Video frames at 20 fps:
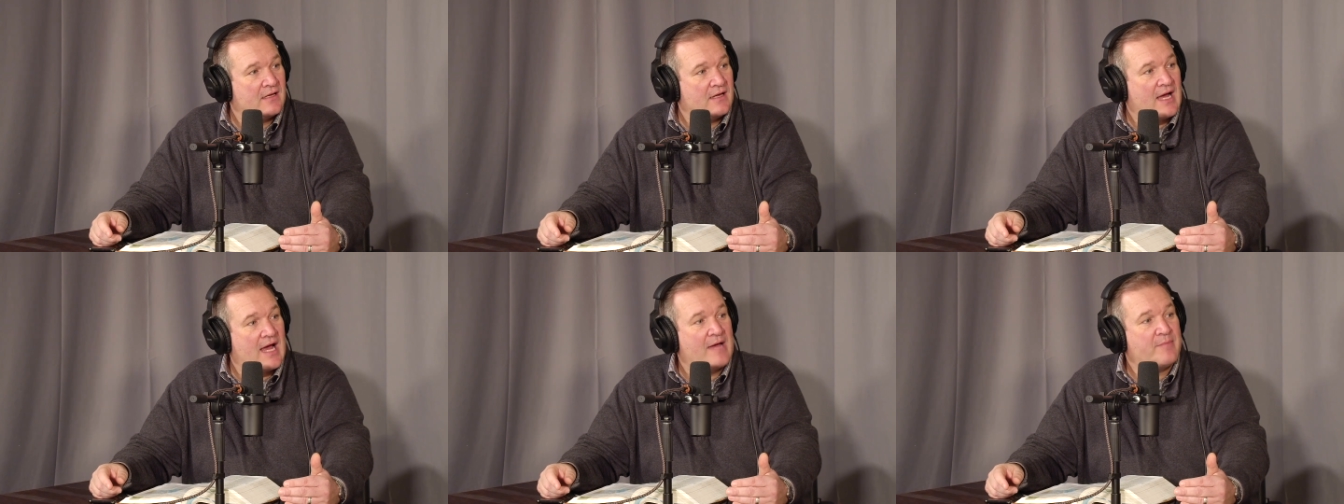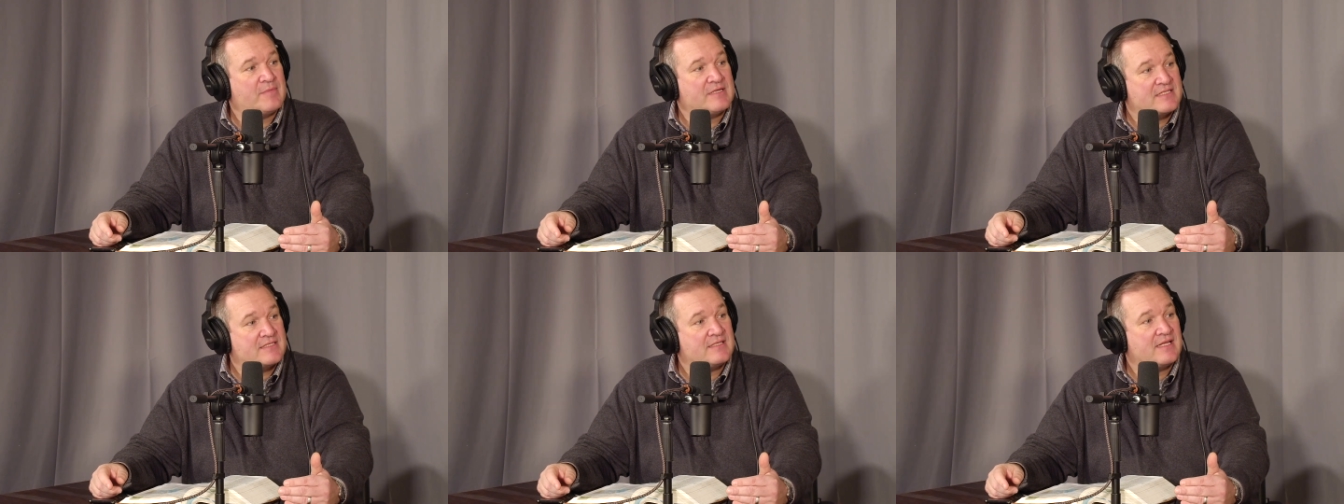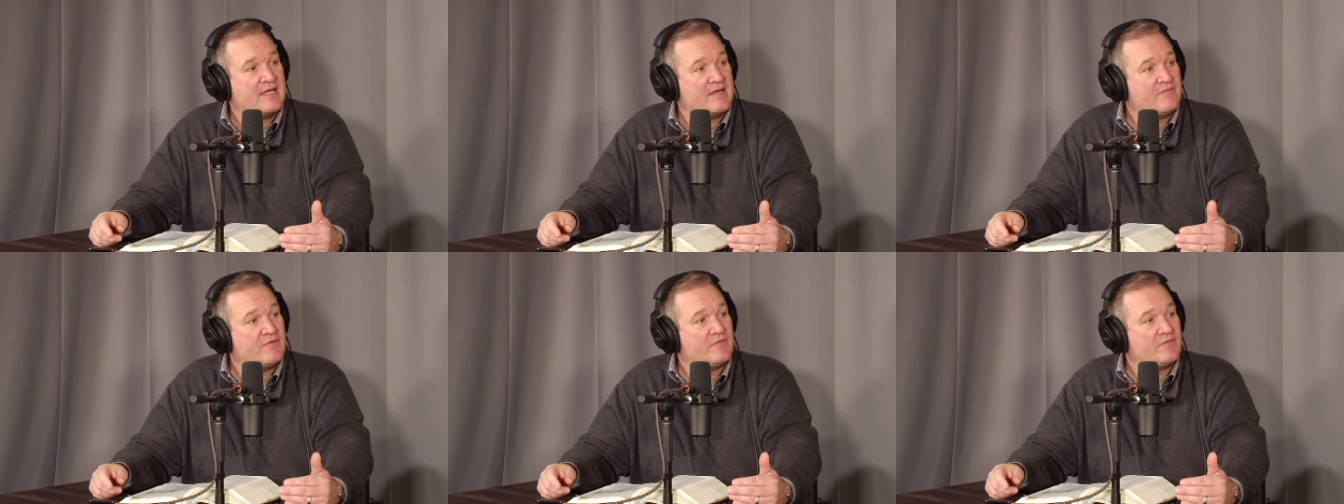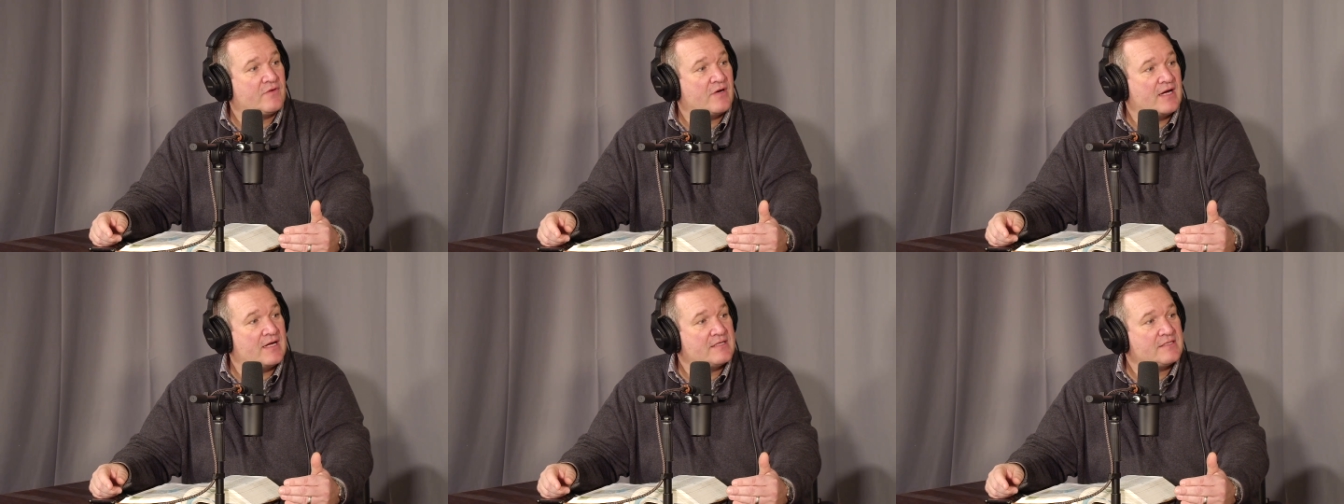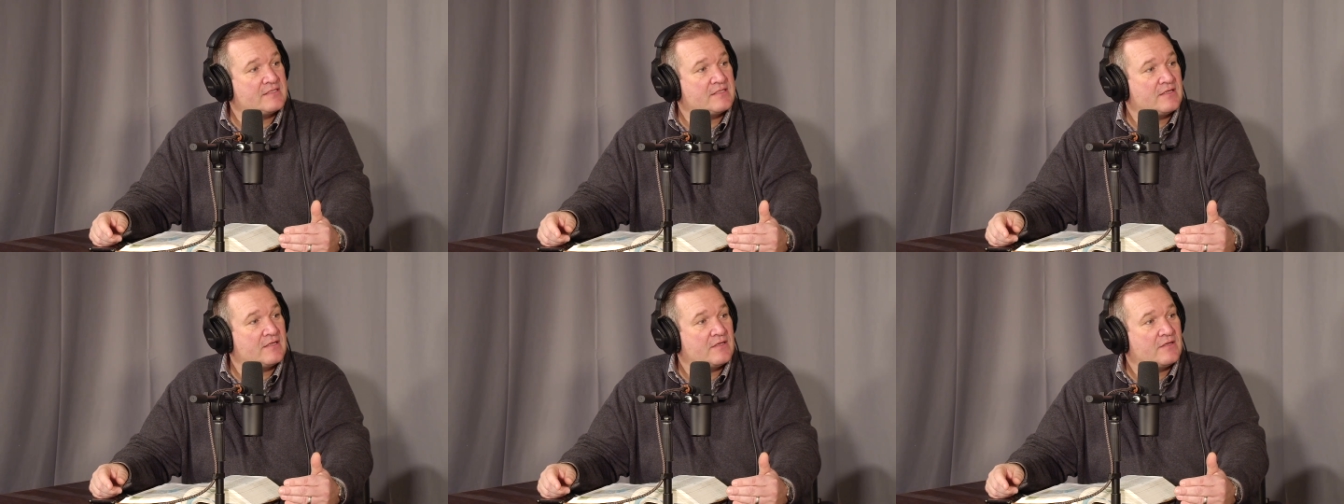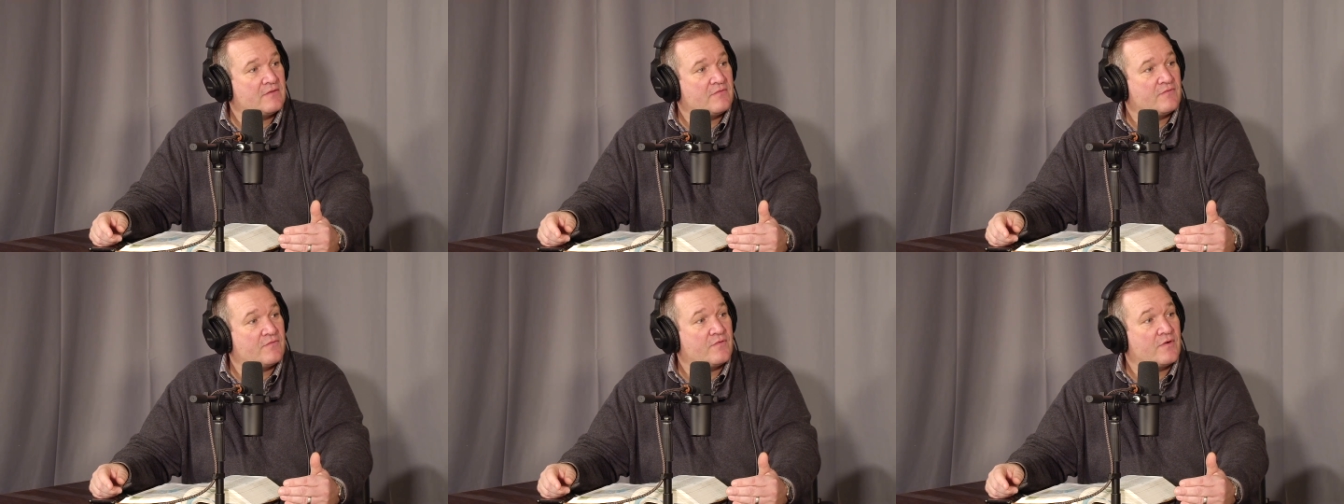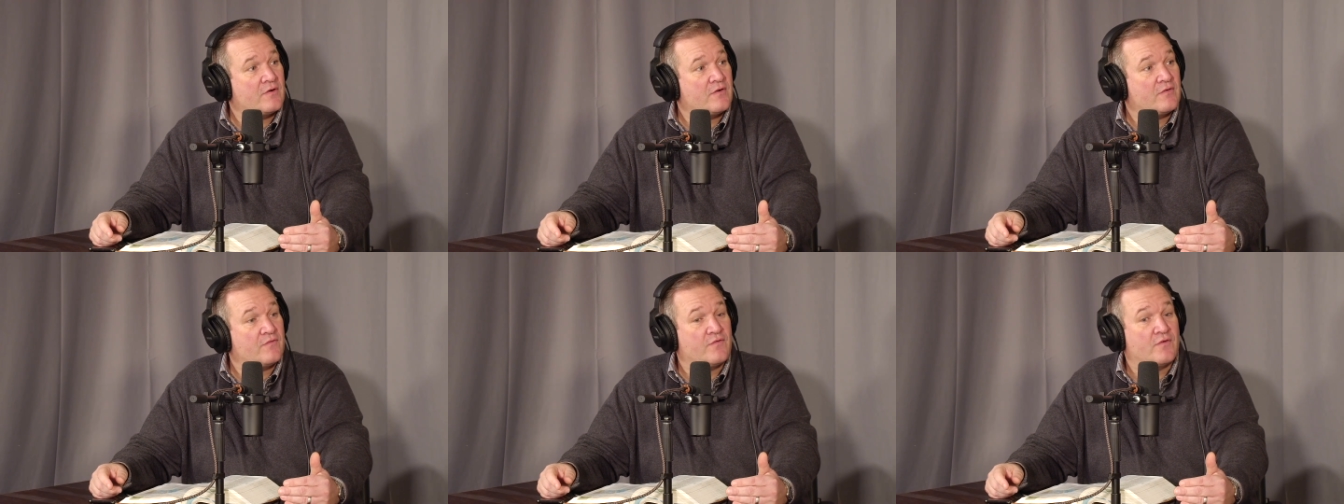I'm a slave of Christ. Mm-hmm.
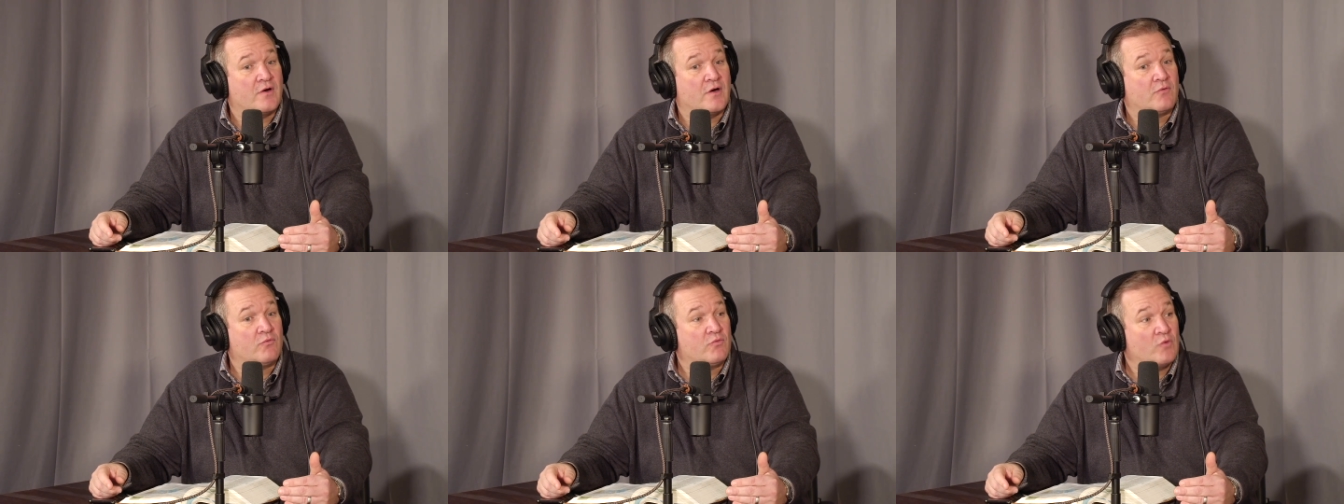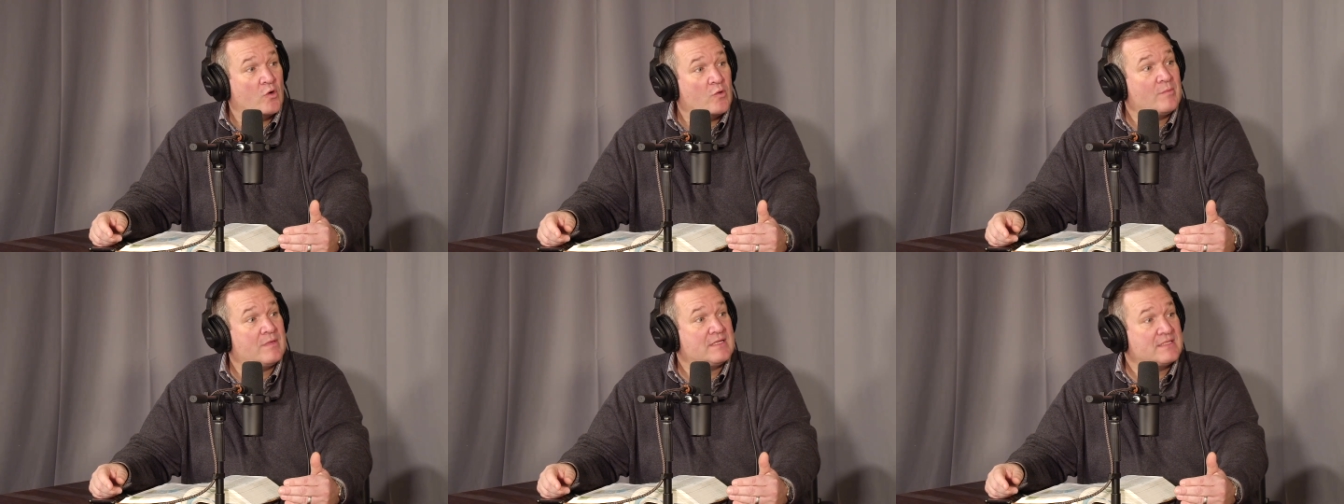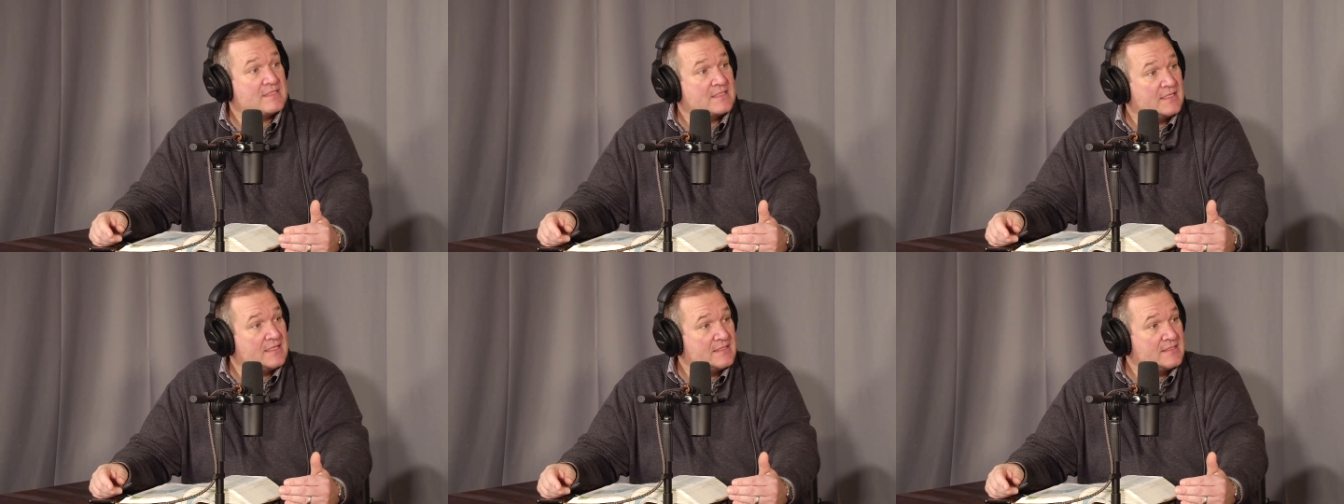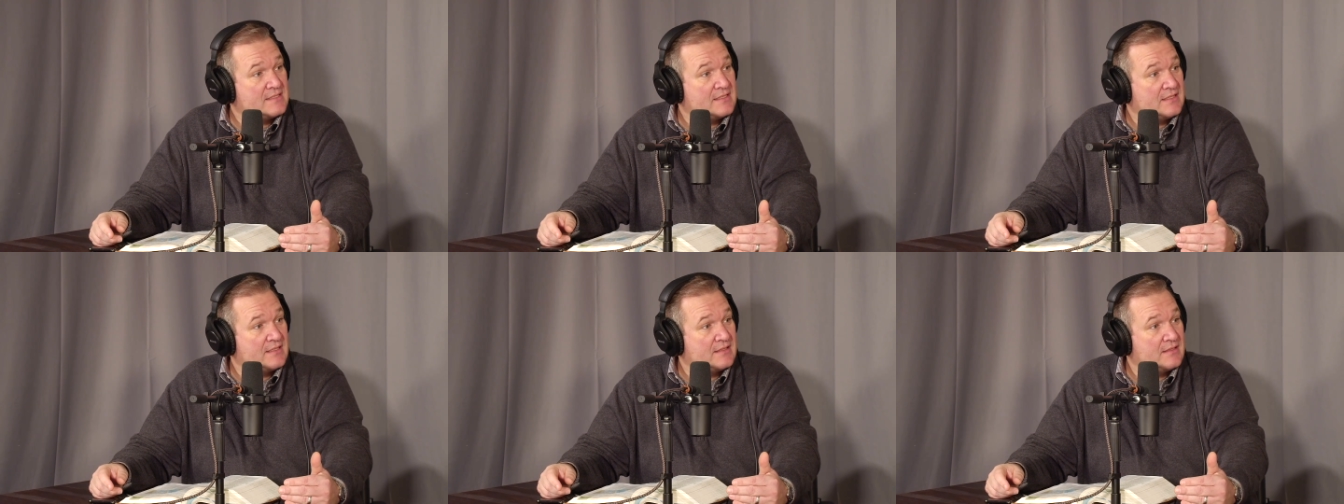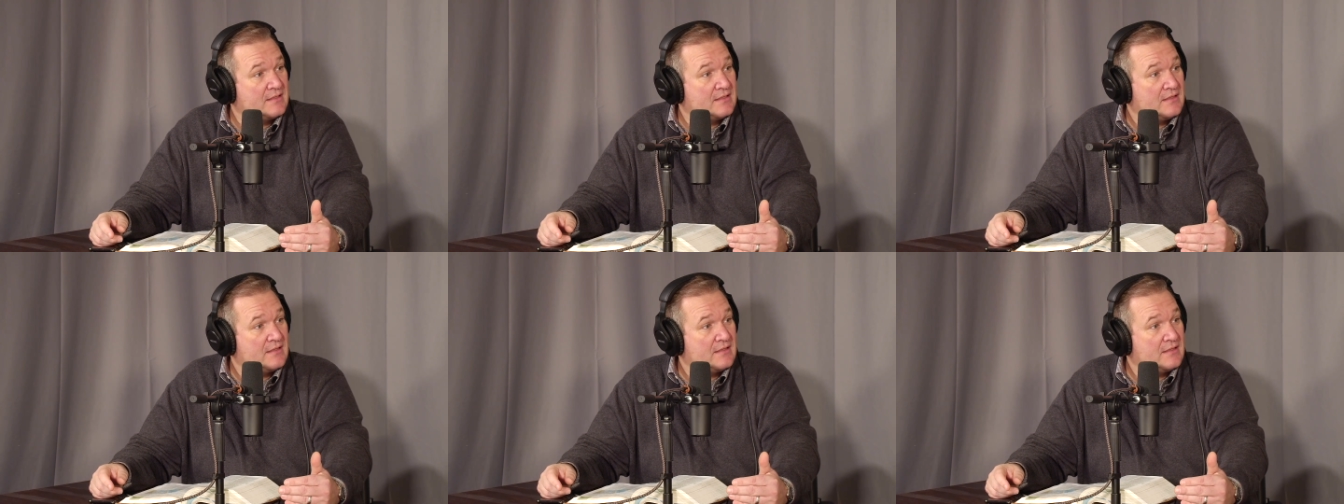For for a Roman citizen